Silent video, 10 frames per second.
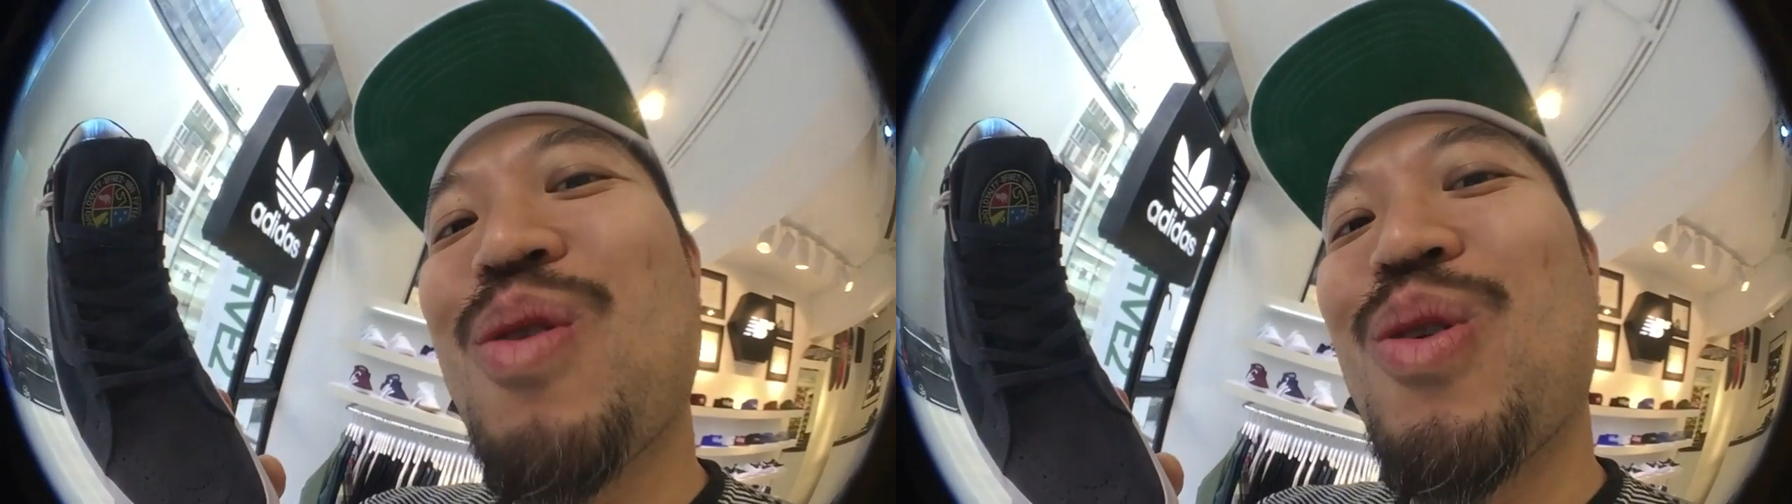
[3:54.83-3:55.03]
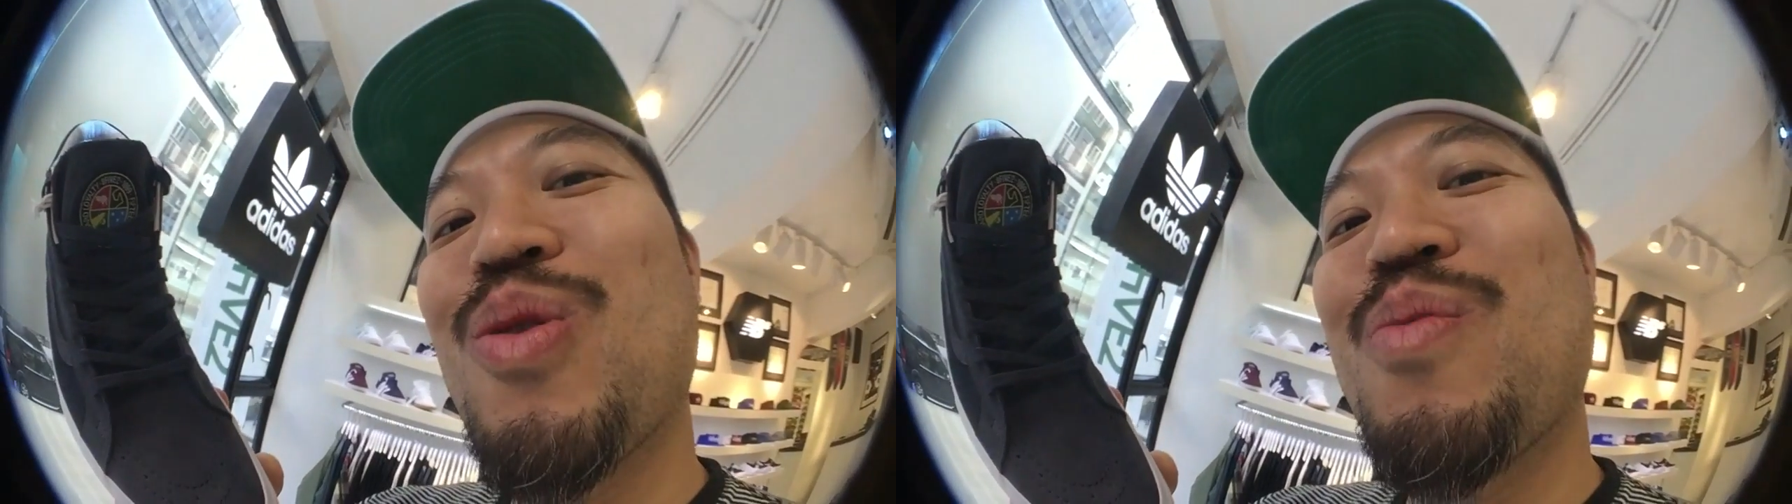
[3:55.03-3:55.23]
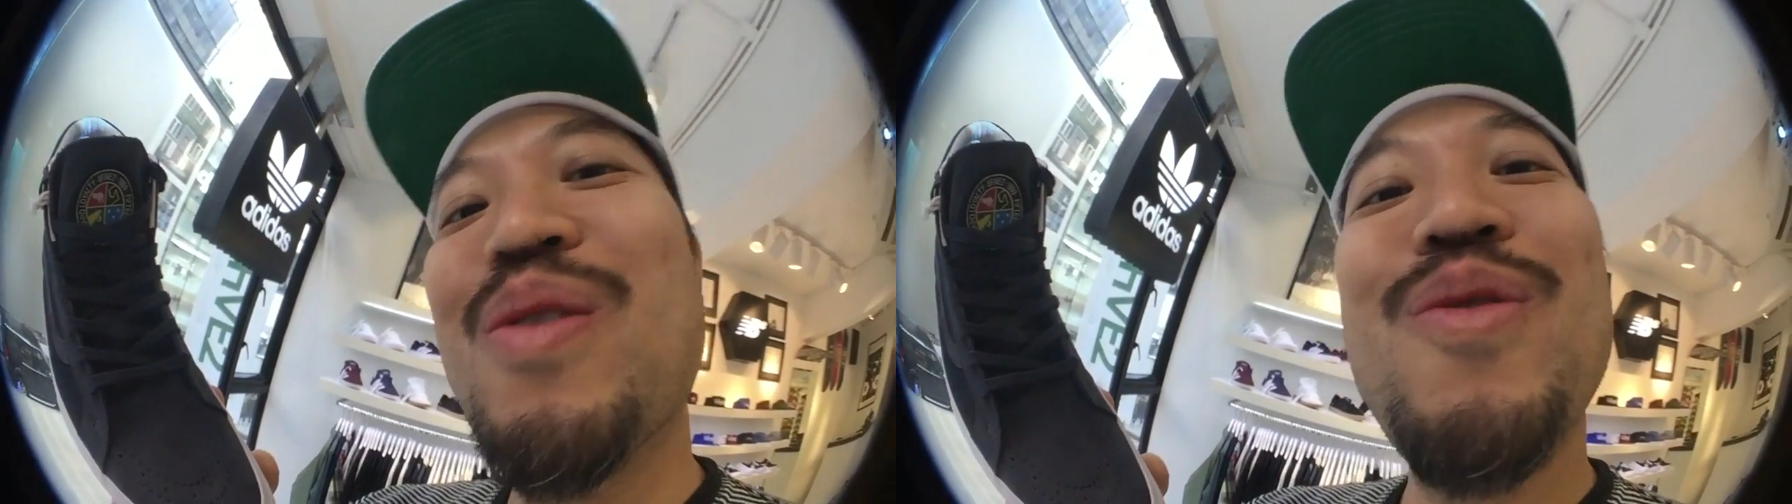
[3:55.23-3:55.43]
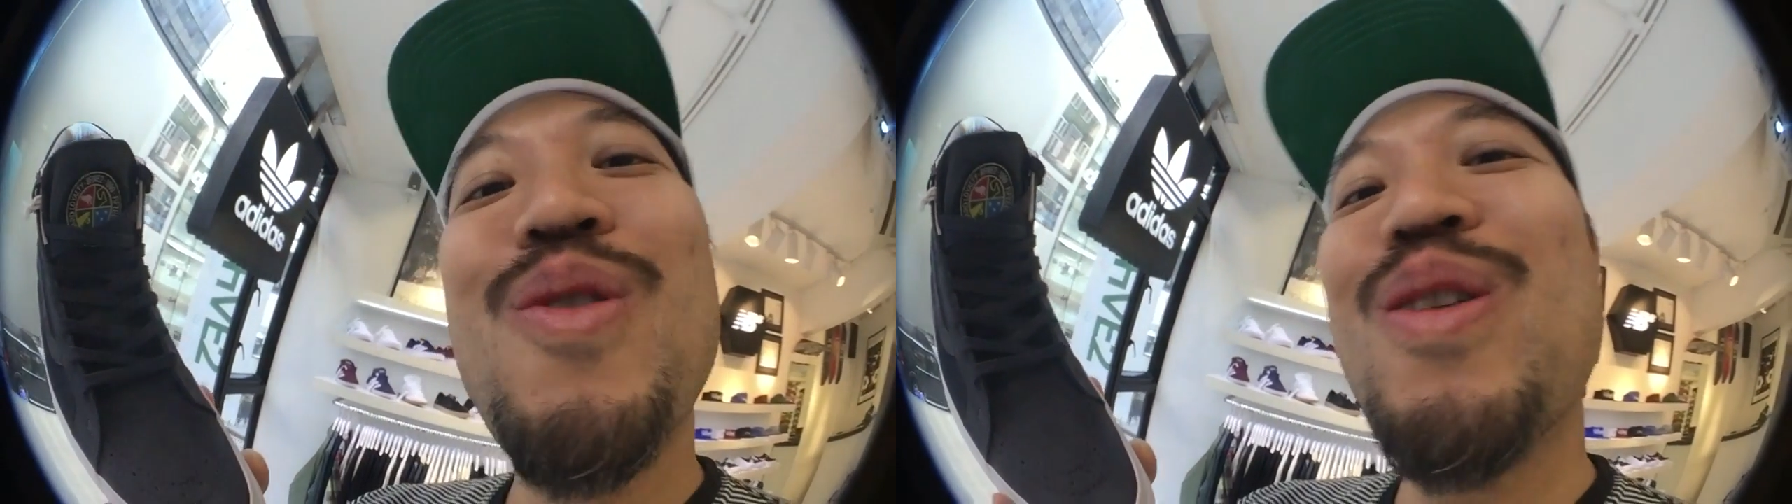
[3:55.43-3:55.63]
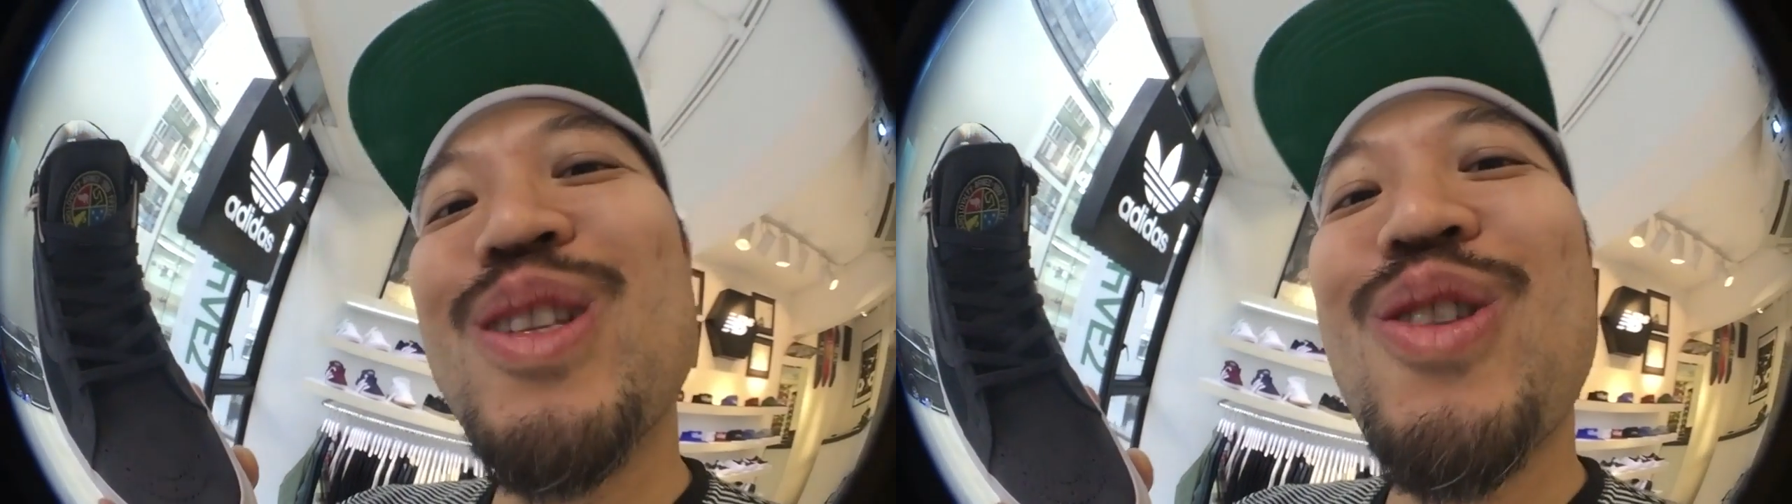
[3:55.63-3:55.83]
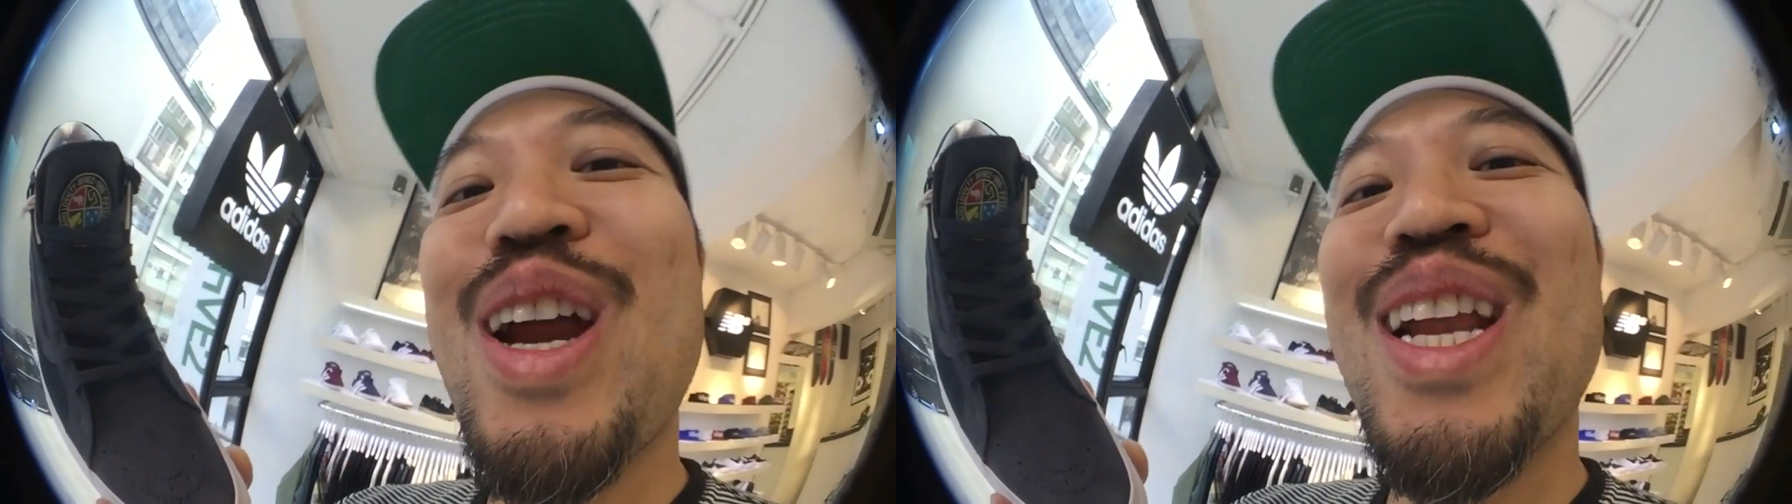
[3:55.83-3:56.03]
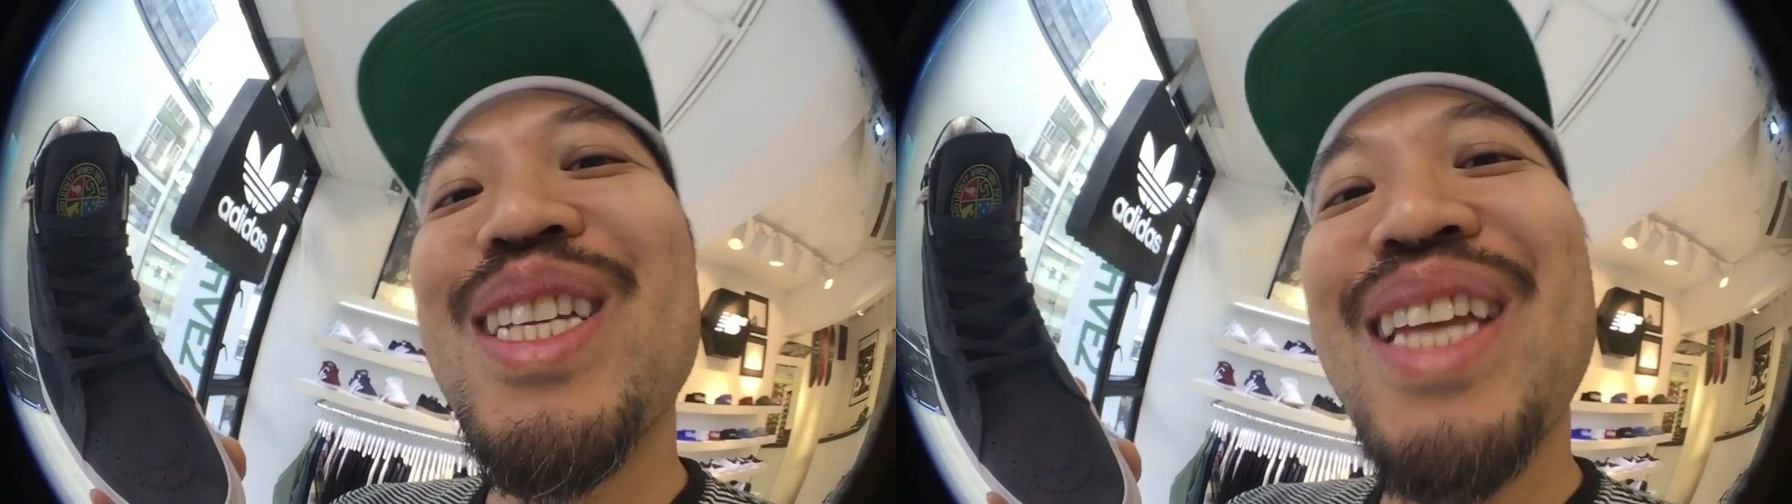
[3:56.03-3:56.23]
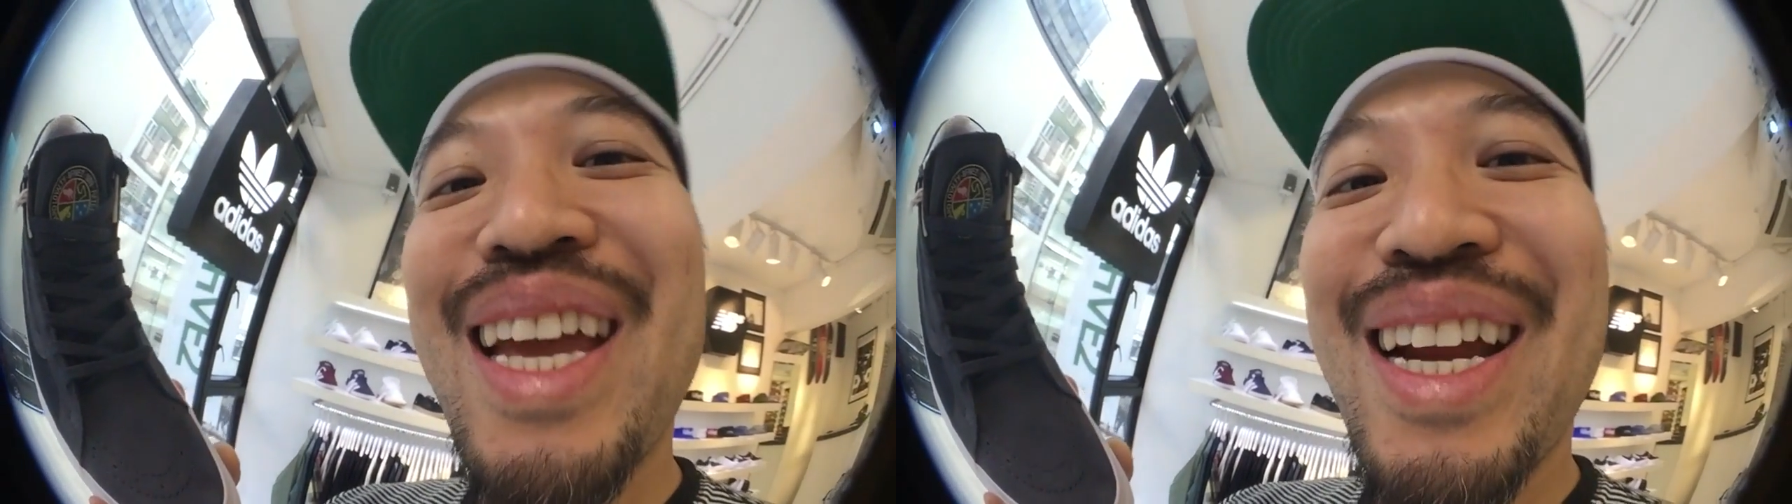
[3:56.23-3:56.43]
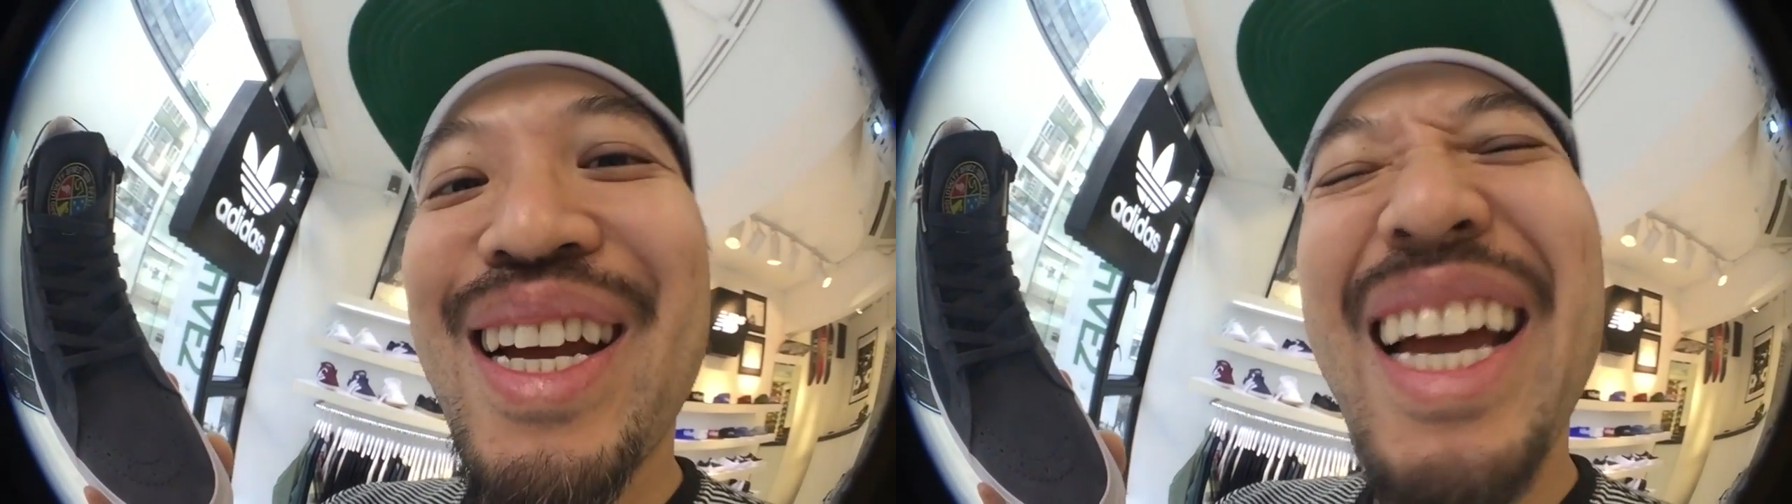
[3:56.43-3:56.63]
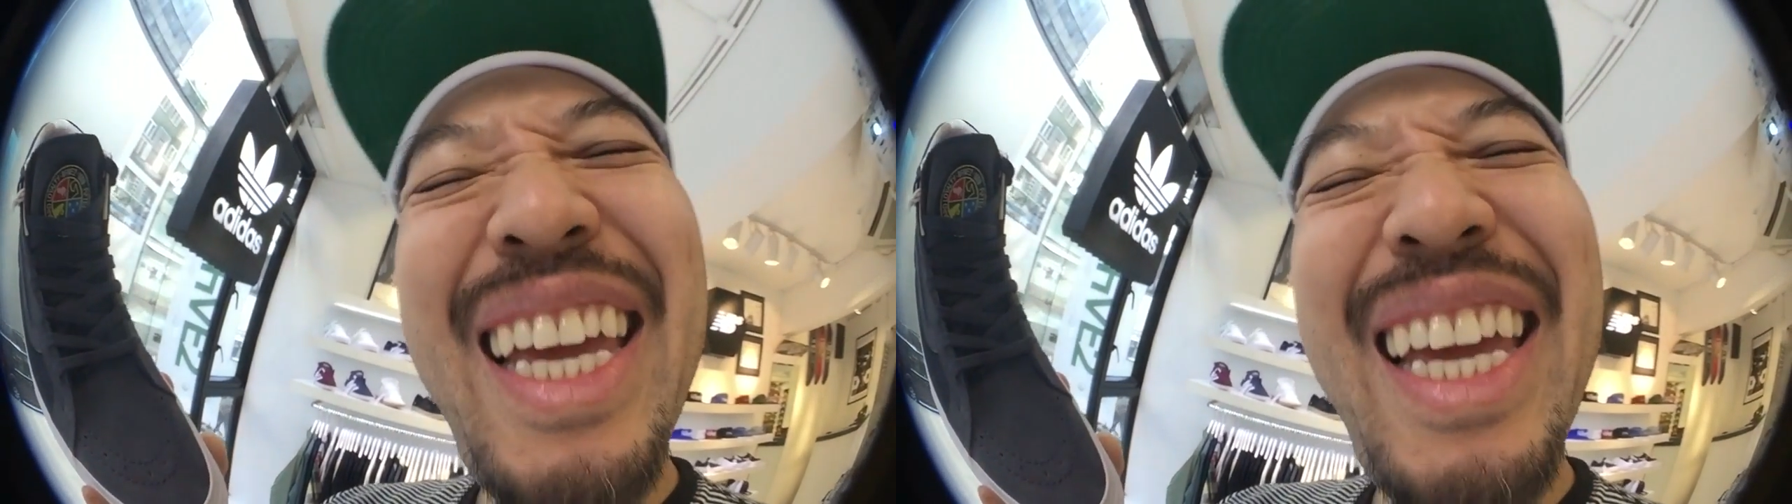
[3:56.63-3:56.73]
polo before the trend is here.